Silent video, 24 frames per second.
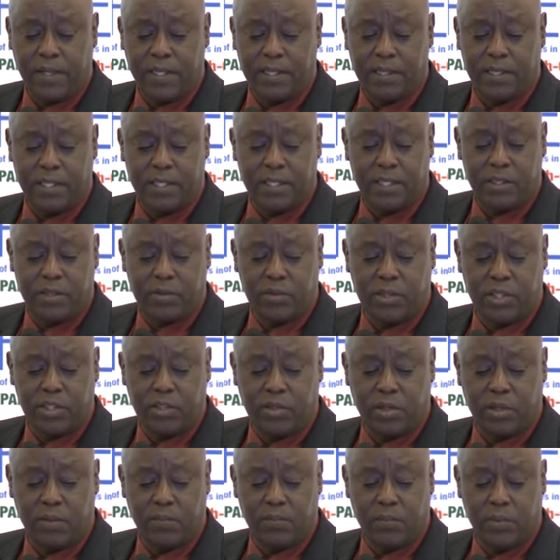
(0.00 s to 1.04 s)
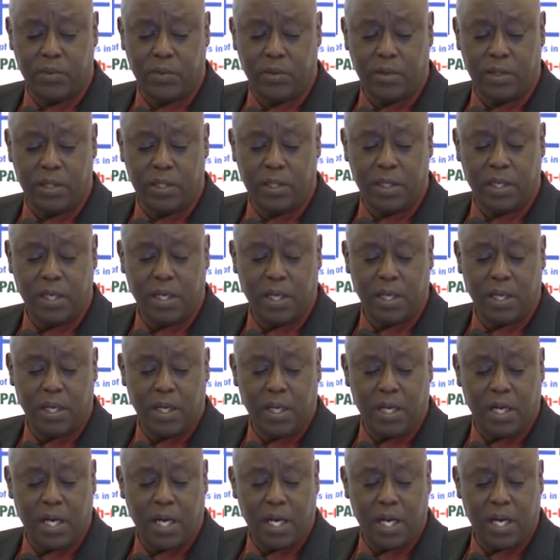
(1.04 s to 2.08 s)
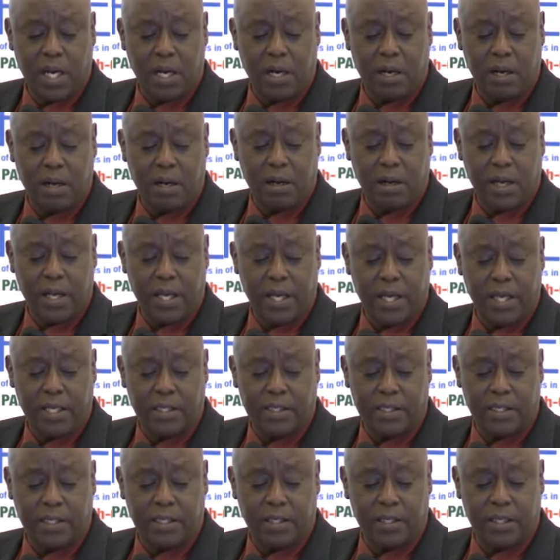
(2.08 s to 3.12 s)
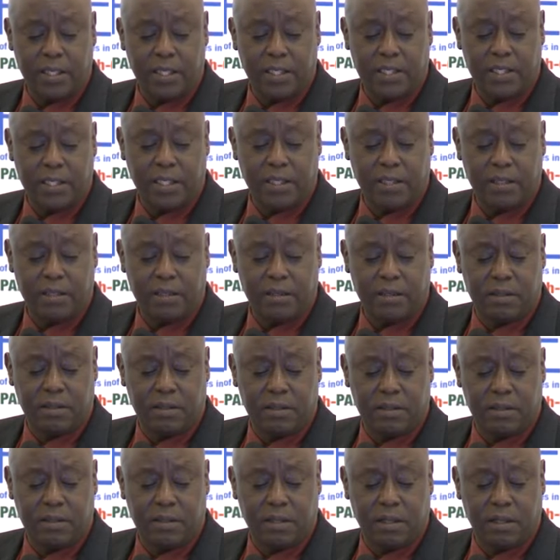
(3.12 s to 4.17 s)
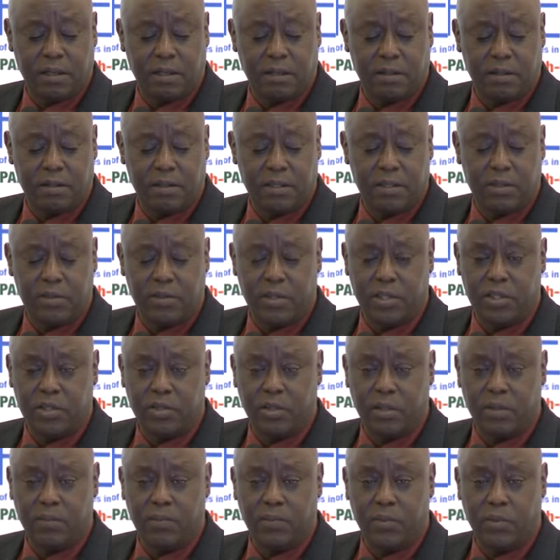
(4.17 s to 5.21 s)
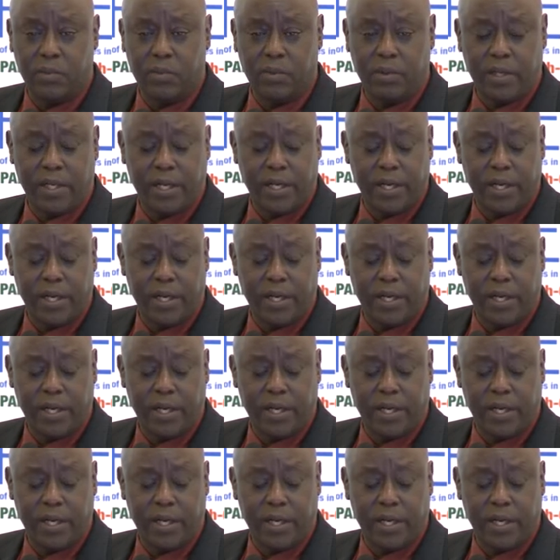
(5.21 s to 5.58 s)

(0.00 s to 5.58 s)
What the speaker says: Registration Board, Estate Agents Registration Board,